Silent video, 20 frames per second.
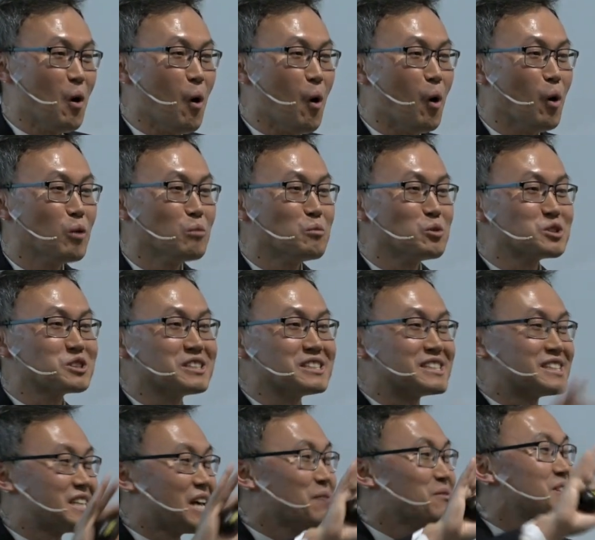almost
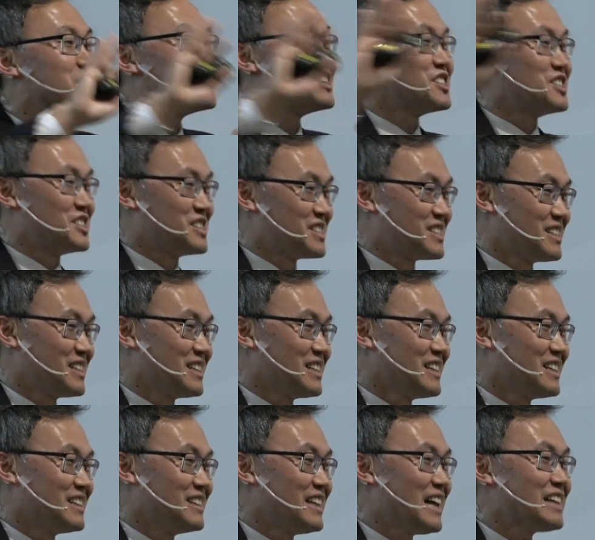seven years,
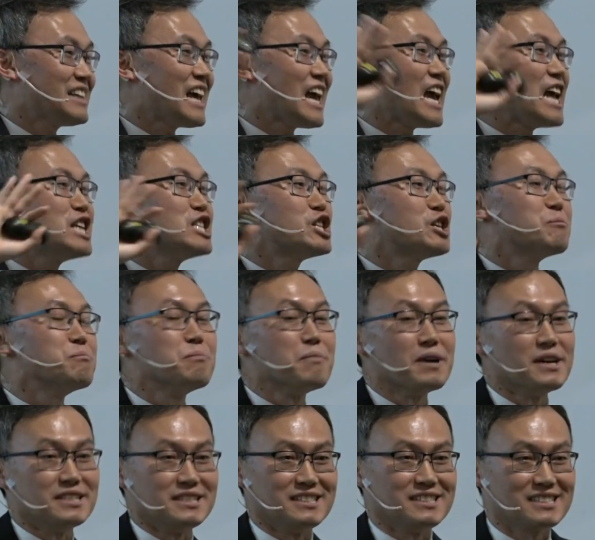not 18
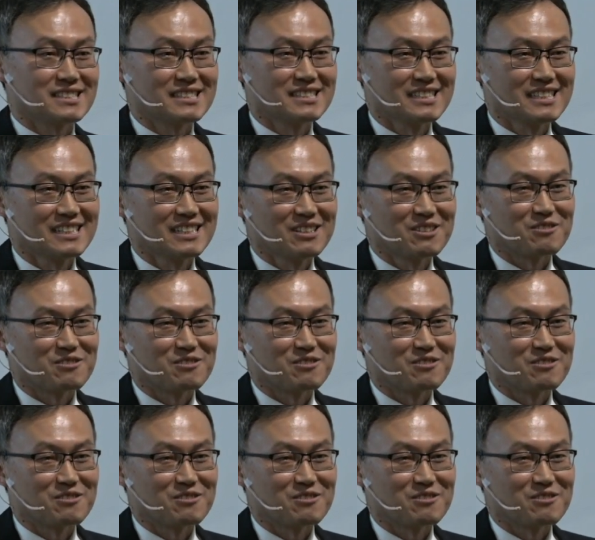months,